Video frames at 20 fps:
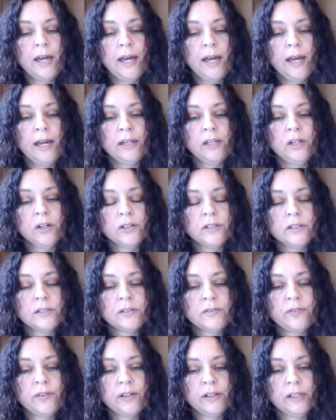and you're
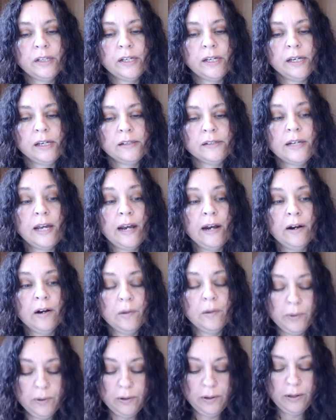just feeling
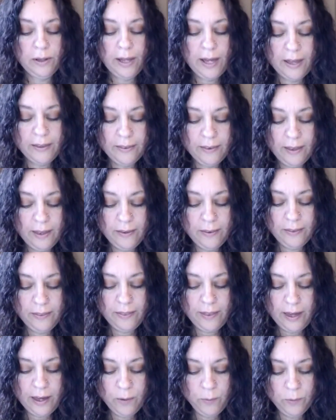terrible. And then
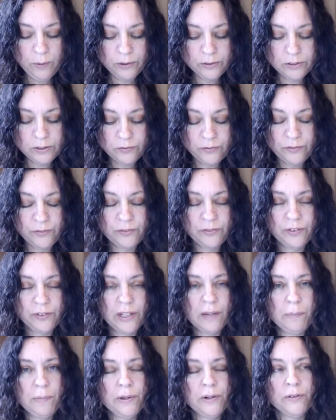they will
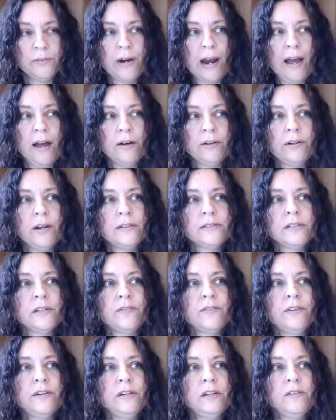flip it around as
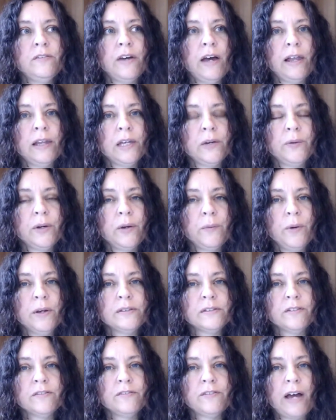if the devaluing
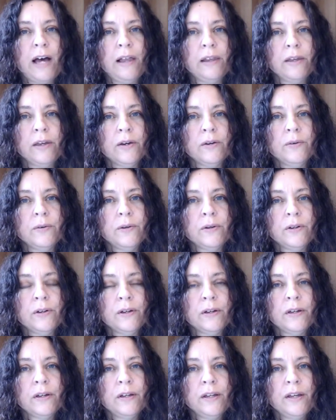was of value.
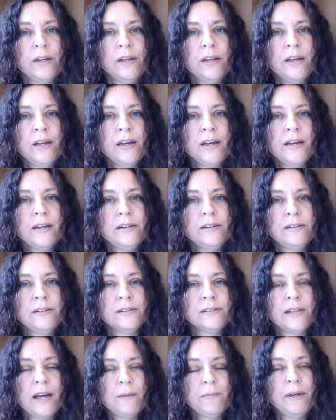
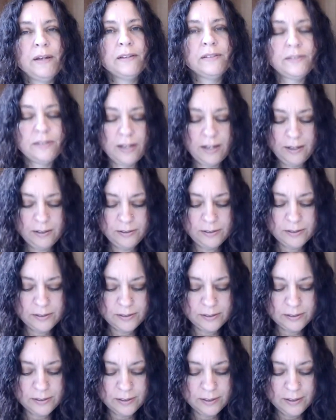Does that make
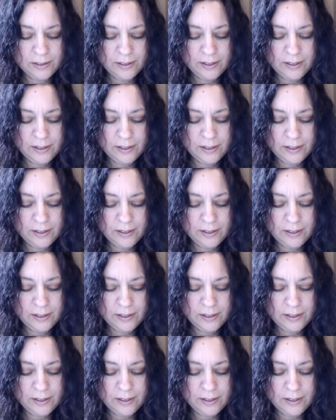sense?